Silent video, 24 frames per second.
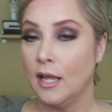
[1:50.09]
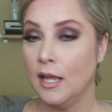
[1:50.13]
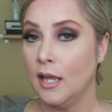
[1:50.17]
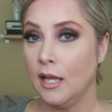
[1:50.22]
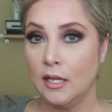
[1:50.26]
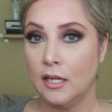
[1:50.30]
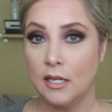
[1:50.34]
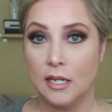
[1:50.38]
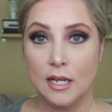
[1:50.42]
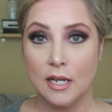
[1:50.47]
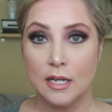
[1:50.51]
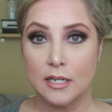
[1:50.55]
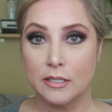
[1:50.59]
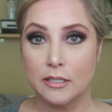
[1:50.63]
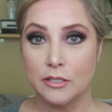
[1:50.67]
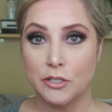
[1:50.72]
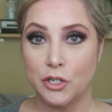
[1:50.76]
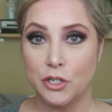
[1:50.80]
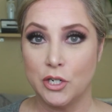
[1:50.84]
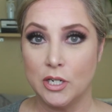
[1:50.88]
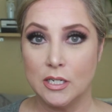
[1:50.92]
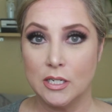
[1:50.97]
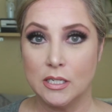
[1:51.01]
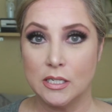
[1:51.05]
And yeah,
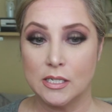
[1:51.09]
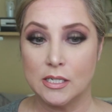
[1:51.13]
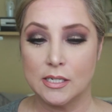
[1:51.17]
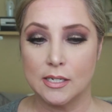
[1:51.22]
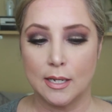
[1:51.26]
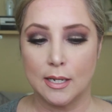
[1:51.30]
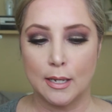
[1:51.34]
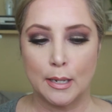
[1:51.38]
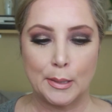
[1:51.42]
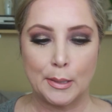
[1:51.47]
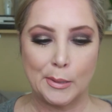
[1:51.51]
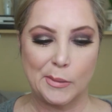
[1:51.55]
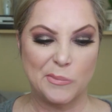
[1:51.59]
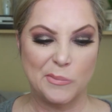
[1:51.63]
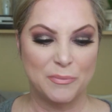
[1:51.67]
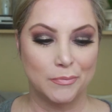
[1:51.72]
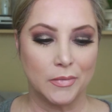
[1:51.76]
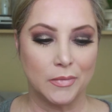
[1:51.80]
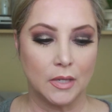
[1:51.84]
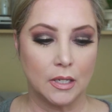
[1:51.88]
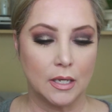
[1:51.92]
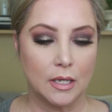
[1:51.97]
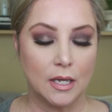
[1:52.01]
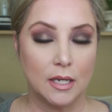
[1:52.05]
she's
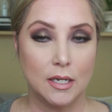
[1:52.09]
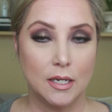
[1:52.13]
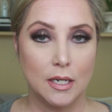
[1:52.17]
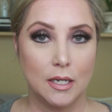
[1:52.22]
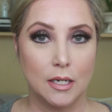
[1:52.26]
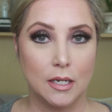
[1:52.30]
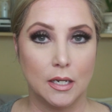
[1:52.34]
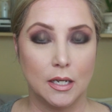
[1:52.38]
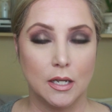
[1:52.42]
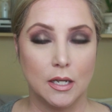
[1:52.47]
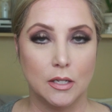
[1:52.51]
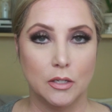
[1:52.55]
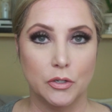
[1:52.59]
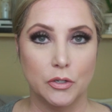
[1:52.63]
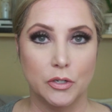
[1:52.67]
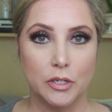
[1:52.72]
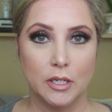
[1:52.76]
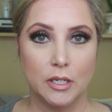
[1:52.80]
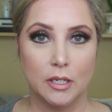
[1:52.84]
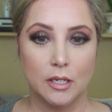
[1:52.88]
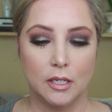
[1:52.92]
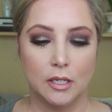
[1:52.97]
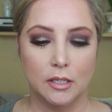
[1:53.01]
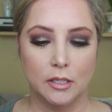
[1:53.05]
um, cut it and colored
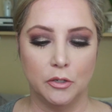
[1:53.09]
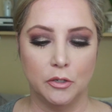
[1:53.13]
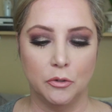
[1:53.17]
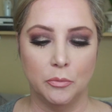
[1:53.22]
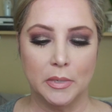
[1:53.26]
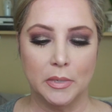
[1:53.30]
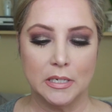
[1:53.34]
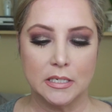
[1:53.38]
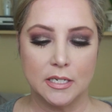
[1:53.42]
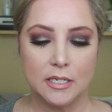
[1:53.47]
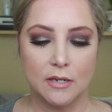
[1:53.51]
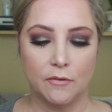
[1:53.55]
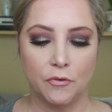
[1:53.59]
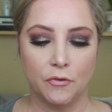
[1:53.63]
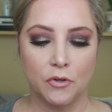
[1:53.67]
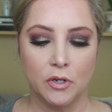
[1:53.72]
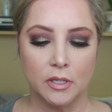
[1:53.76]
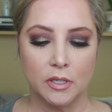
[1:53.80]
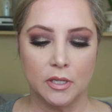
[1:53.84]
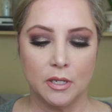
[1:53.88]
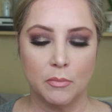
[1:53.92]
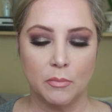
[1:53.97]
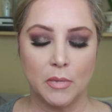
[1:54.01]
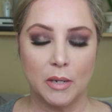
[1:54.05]
it a little bit
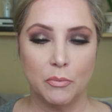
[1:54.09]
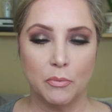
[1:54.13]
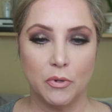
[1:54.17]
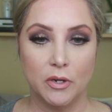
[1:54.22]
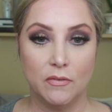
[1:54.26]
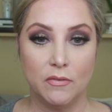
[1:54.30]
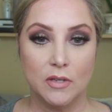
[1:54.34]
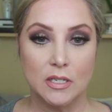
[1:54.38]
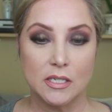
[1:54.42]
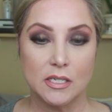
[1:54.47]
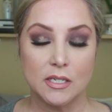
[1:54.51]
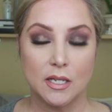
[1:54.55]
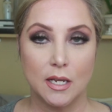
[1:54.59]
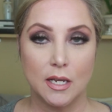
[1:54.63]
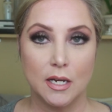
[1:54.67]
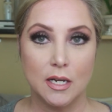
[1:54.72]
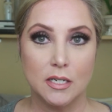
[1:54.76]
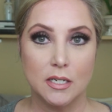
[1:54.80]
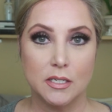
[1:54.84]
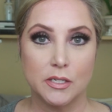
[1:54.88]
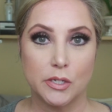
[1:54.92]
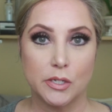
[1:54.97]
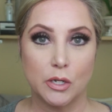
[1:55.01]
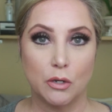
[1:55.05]
different than my previous
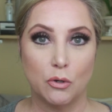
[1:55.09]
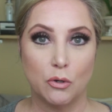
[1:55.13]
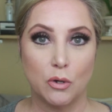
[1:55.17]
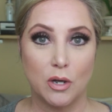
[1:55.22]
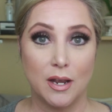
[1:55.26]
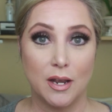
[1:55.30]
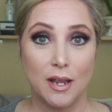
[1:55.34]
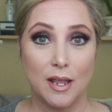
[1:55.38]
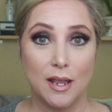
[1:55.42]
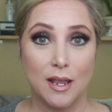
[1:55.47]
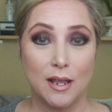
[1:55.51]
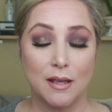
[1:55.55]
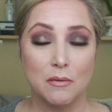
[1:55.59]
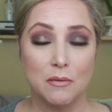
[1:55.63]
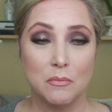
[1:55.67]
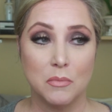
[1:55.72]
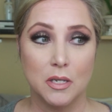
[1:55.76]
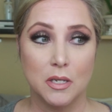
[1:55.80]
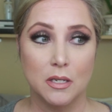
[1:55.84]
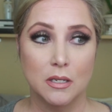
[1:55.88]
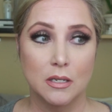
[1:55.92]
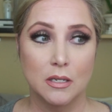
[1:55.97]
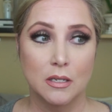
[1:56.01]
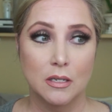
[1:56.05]
lady. So I
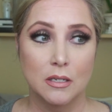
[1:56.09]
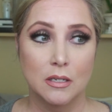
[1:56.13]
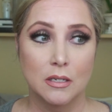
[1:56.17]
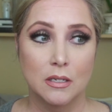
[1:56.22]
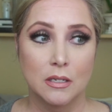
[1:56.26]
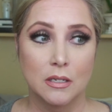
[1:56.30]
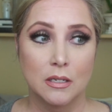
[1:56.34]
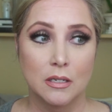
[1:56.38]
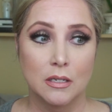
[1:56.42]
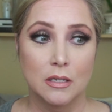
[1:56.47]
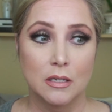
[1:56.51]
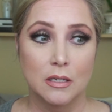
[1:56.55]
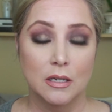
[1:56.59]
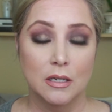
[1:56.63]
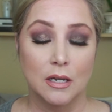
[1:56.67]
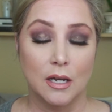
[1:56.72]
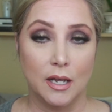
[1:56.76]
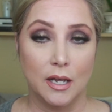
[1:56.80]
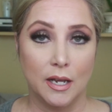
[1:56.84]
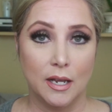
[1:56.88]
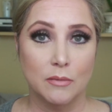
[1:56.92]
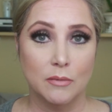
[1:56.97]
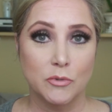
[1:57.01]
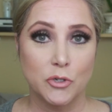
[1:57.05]
am
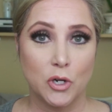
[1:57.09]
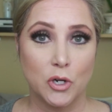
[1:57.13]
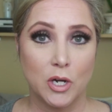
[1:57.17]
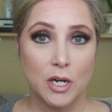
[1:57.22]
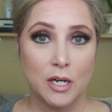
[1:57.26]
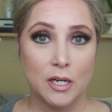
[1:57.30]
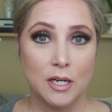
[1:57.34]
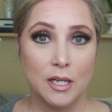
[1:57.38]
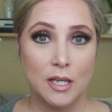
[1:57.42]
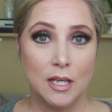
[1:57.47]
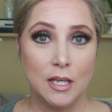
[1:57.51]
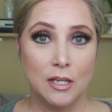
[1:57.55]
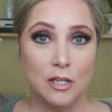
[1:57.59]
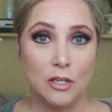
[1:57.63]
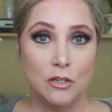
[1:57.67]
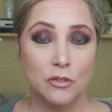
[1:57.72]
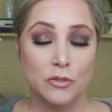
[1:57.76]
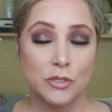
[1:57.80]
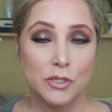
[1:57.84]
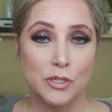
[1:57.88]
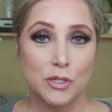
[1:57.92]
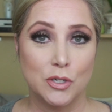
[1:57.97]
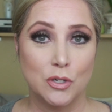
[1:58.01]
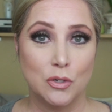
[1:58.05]
I am trying to get
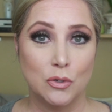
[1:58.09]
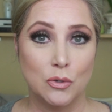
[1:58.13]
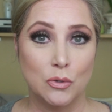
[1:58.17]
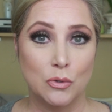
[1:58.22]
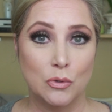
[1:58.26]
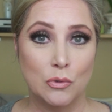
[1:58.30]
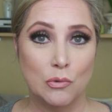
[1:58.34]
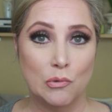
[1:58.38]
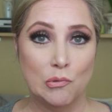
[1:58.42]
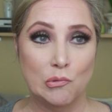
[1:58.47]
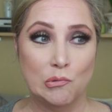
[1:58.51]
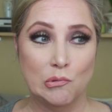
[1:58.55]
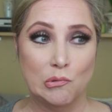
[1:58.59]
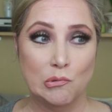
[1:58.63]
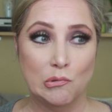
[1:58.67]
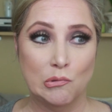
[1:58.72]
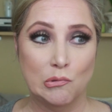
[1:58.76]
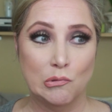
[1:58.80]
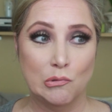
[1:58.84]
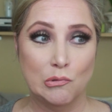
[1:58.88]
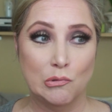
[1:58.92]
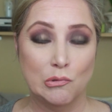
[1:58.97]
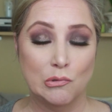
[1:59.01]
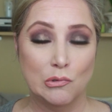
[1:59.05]
used to
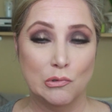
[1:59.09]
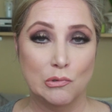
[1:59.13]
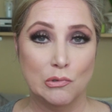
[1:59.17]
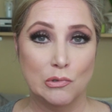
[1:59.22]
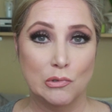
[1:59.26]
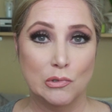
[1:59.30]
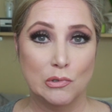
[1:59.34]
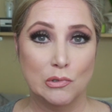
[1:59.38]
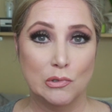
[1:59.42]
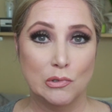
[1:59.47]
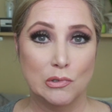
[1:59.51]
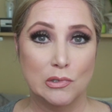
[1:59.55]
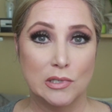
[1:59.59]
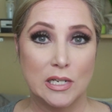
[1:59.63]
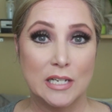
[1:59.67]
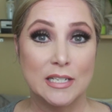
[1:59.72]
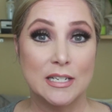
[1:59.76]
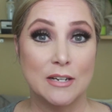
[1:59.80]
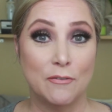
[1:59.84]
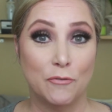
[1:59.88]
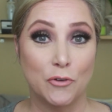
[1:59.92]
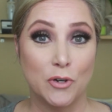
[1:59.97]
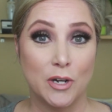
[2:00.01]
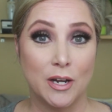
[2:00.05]
a
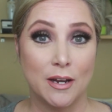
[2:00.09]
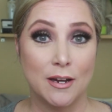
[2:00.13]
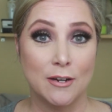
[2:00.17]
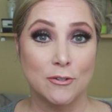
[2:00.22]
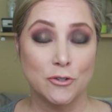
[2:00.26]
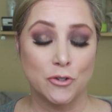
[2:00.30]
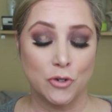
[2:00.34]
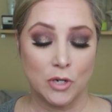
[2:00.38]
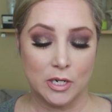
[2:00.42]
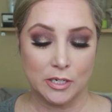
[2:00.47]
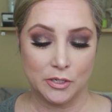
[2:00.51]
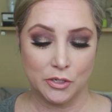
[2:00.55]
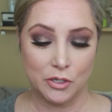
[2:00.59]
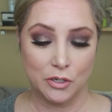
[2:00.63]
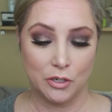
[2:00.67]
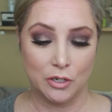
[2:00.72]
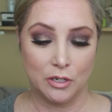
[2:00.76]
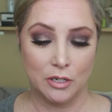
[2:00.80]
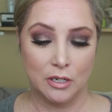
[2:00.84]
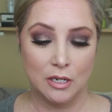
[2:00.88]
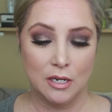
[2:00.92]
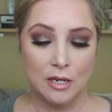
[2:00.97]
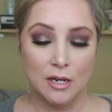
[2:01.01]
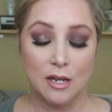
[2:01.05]
different
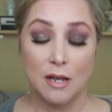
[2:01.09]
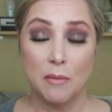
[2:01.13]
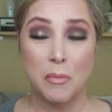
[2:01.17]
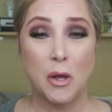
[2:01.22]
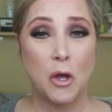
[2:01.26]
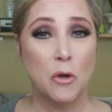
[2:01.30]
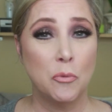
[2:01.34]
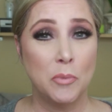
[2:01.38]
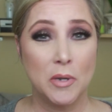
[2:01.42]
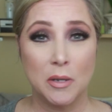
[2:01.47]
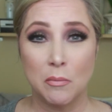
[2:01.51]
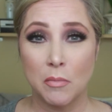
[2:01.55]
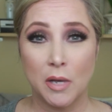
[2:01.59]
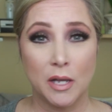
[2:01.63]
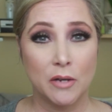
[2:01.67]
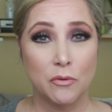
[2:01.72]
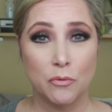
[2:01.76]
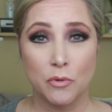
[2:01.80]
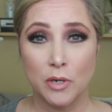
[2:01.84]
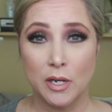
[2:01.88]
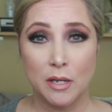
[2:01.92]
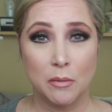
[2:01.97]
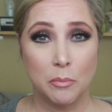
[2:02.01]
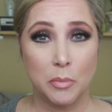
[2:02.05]
hairdresser. I'm hoping
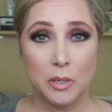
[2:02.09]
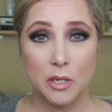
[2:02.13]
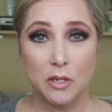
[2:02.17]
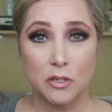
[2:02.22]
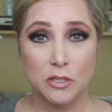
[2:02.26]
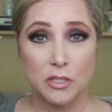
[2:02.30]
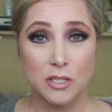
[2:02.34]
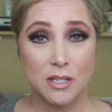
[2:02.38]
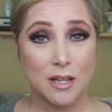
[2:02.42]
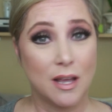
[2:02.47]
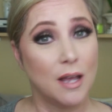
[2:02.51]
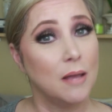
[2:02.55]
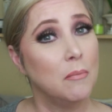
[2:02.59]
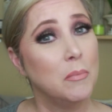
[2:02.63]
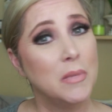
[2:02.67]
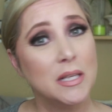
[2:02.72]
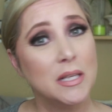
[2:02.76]
mine reappears. I